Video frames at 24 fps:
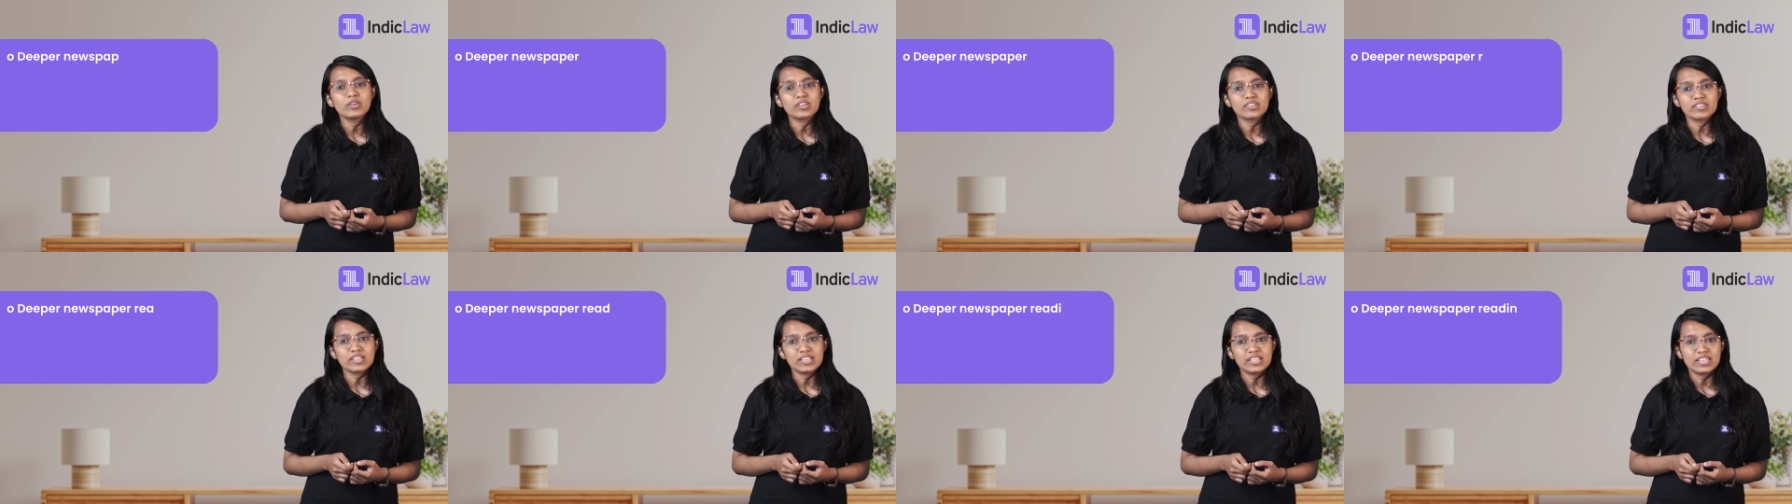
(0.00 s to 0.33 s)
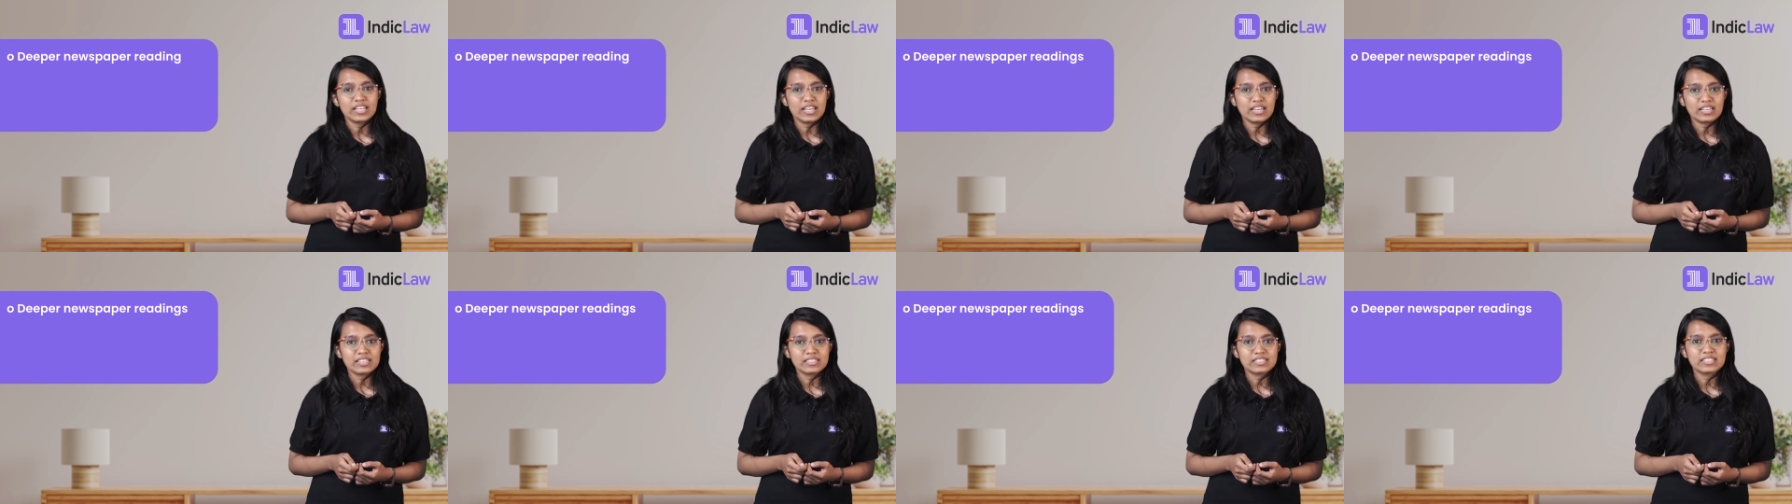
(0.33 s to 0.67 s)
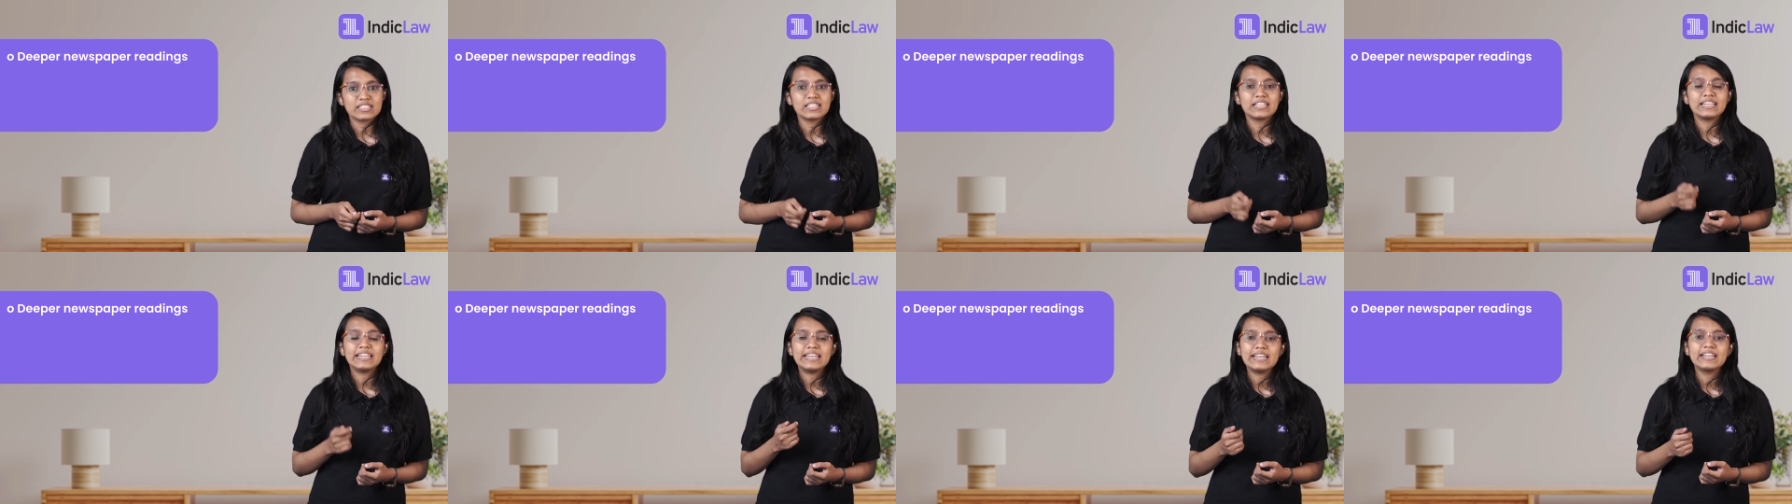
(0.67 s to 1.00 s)
readings
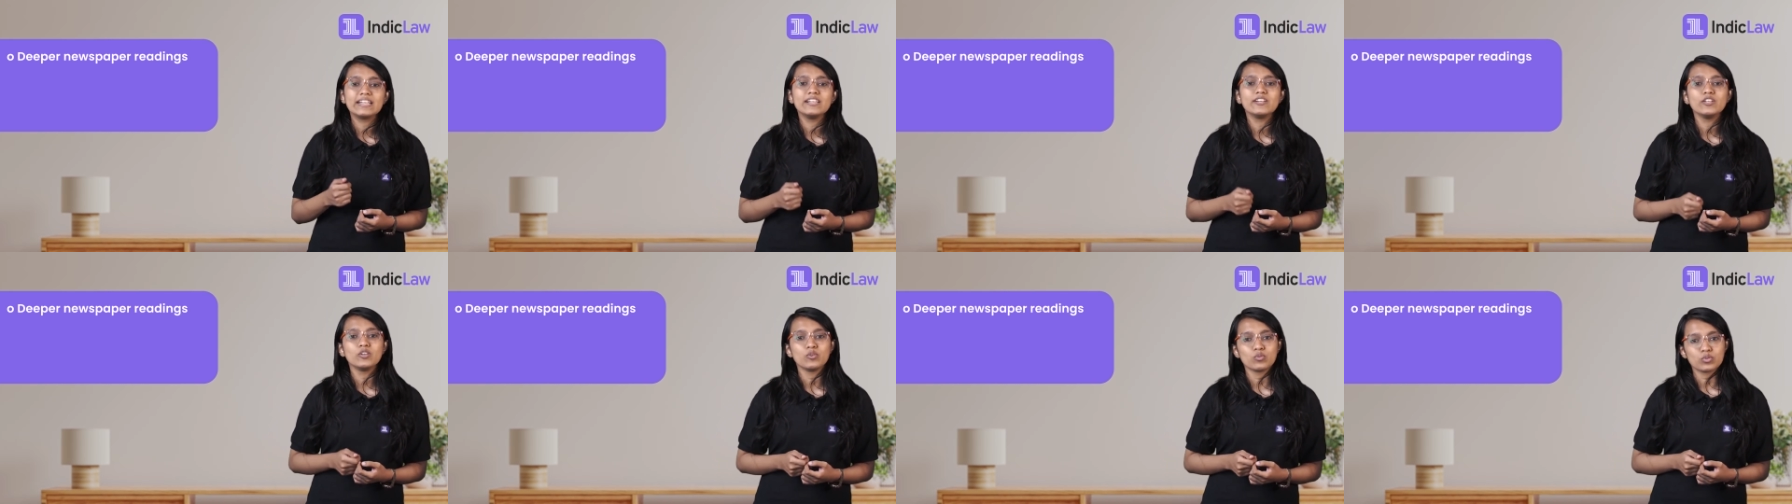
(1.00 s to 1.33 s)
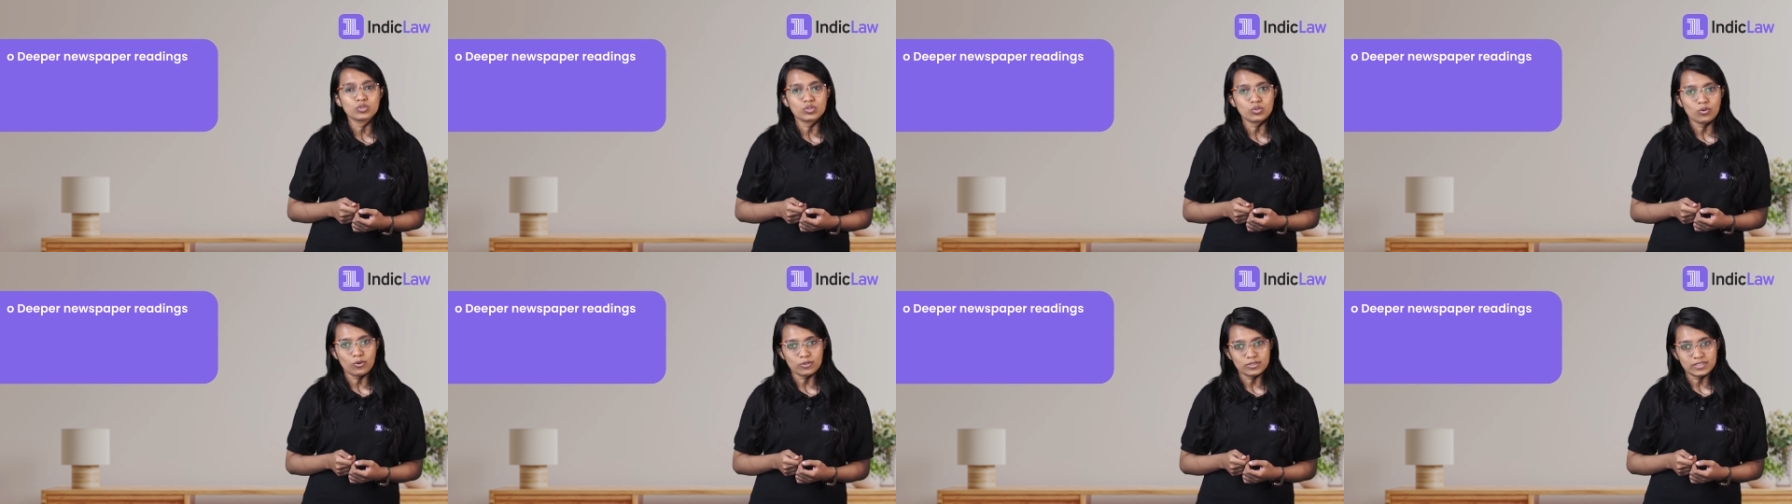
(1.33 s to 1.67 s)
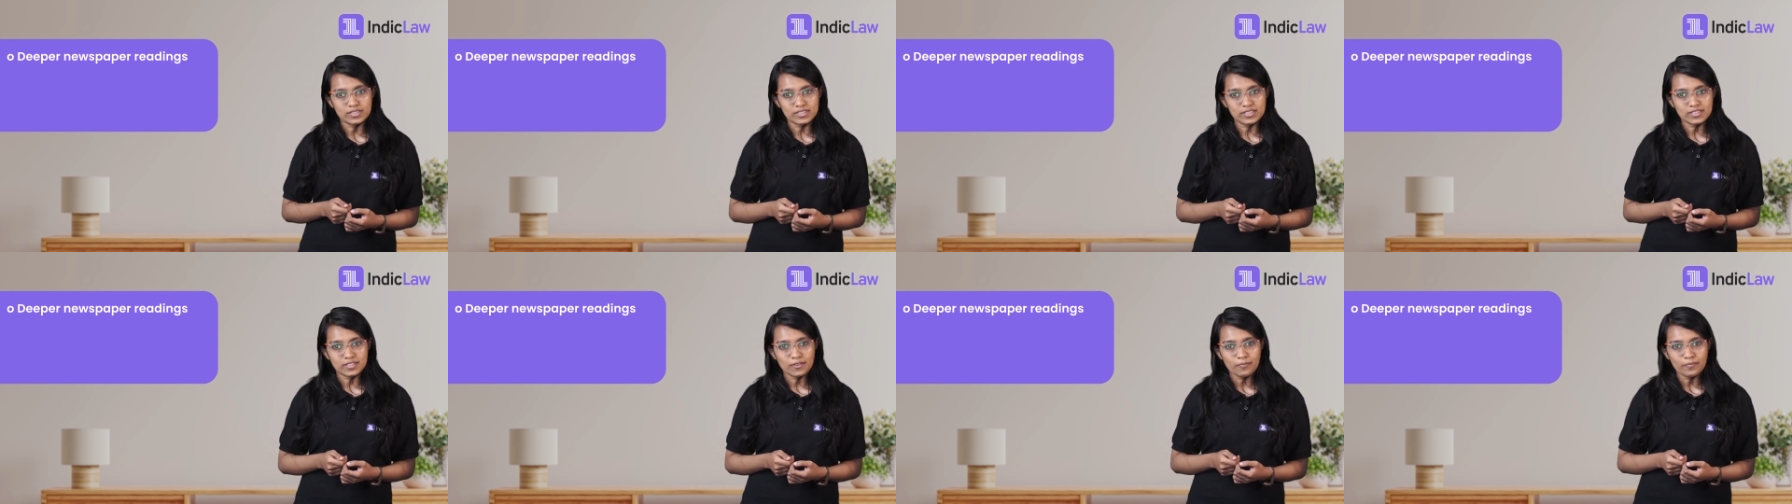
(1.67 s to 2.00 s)
and legal news
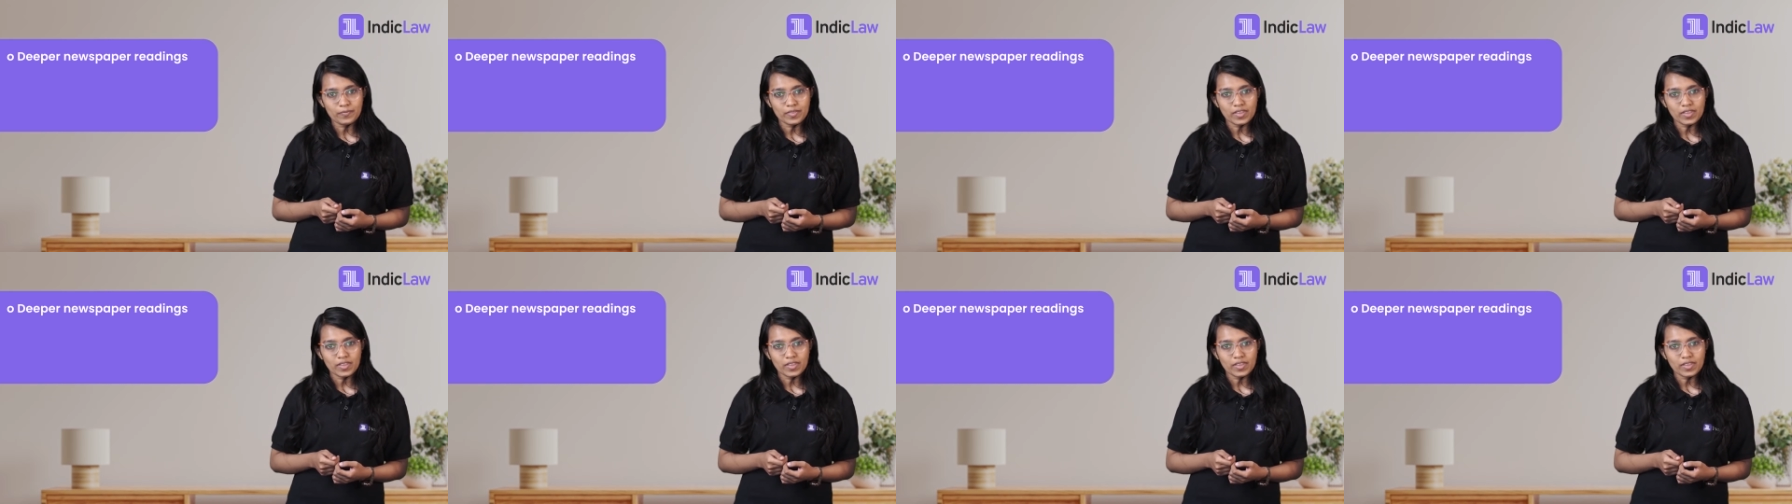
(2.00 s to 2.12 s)
sources.